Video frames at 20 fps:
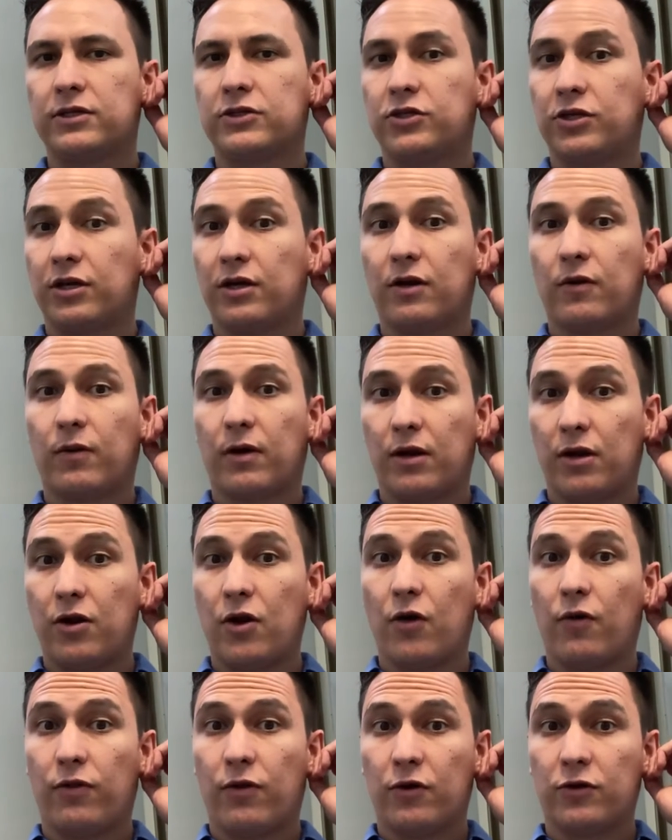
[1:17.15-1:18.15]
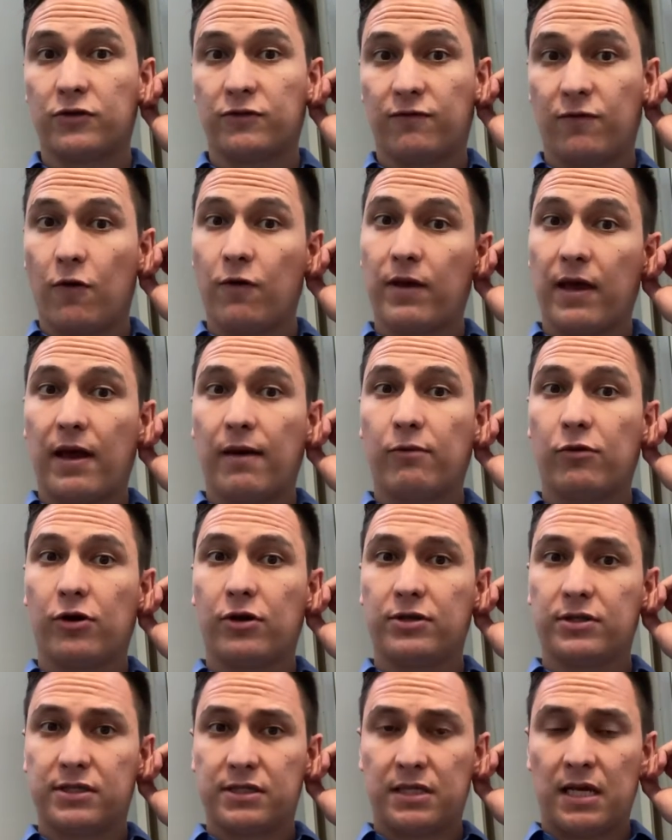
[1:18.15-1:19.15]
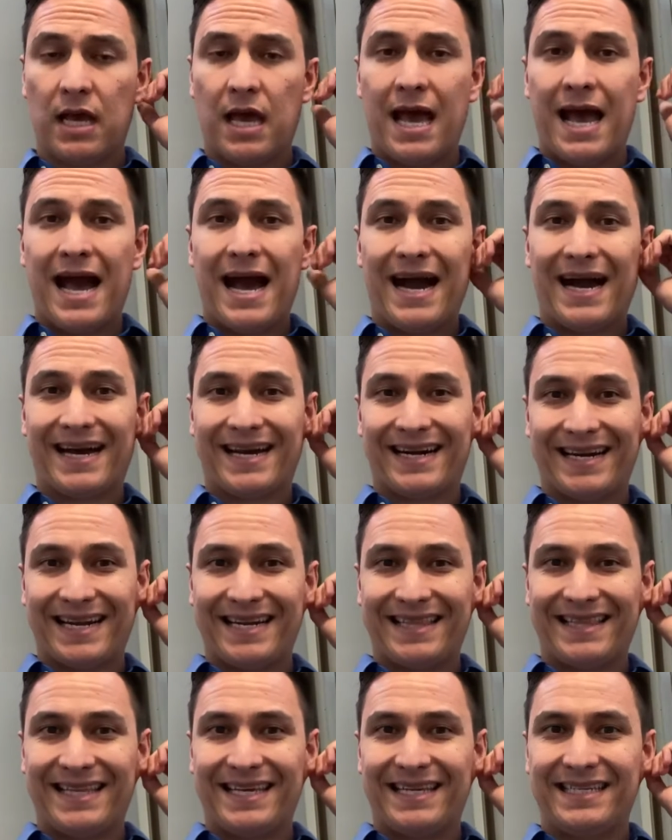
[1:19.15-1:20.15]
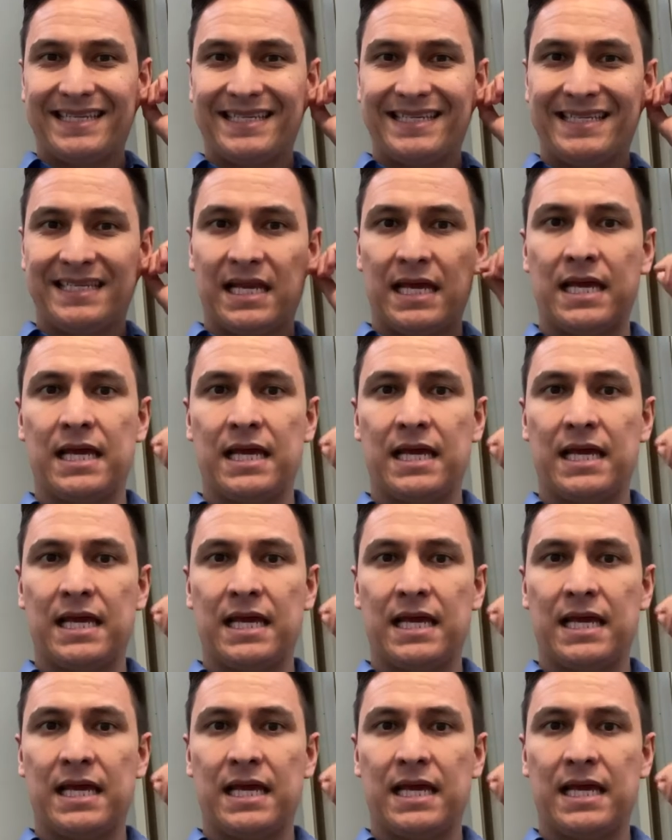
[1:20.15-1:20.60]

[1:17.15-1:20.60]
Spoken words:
So you're going to want to know those vocab words. Aretes.